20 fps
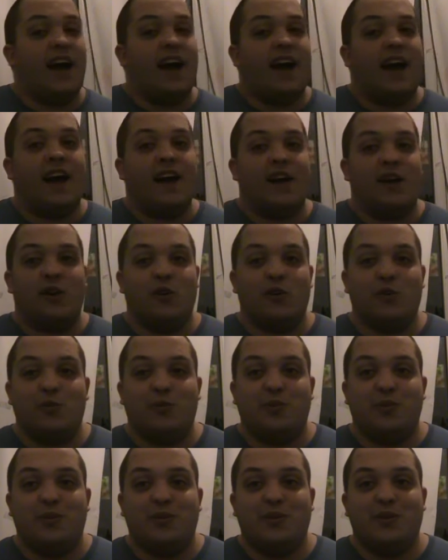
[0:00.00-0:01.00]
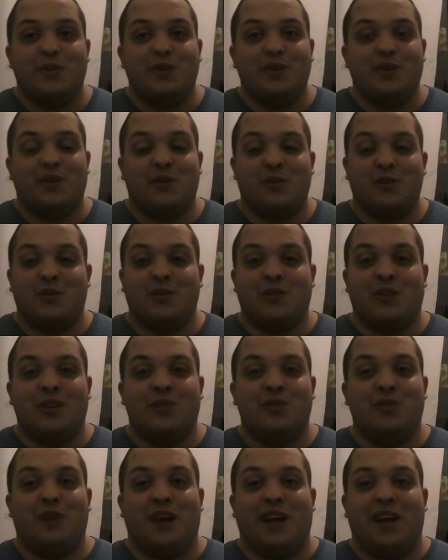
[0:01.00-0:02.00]
I hope Kuroko can
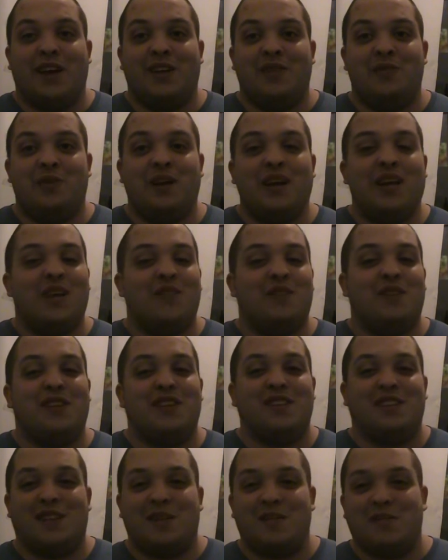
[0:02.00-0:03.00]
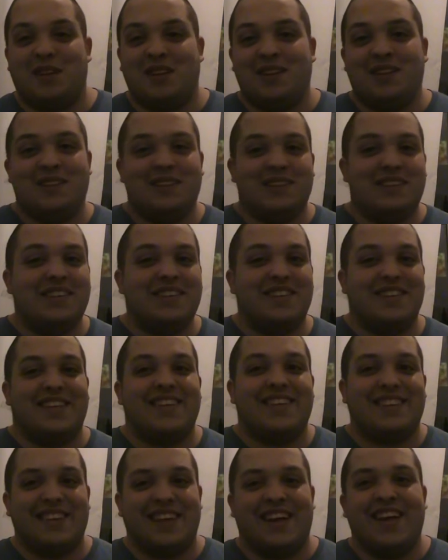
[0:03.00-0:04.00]
do angle break. If he does that, I'm gonna
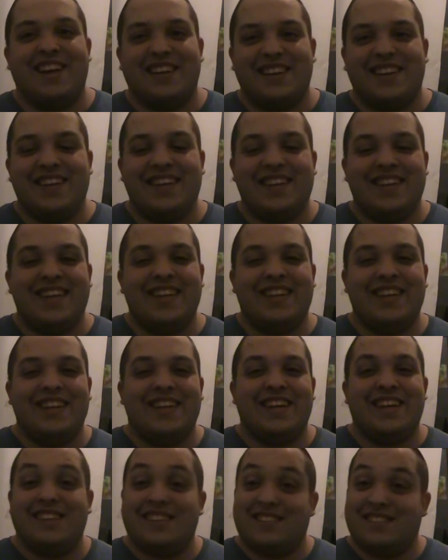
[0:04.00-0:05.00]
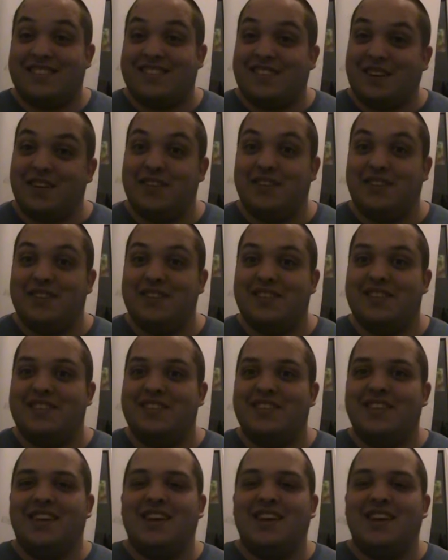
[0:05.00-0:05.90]
get giddy and excited.